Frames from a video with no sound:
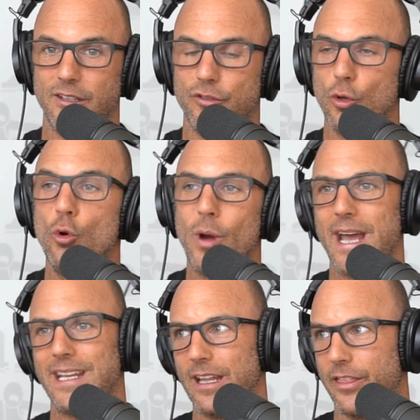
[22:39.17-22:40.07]
to do
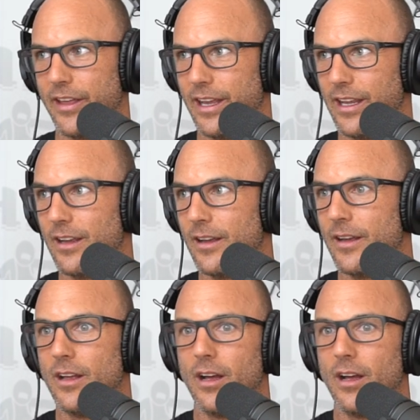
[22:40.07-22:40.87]
anything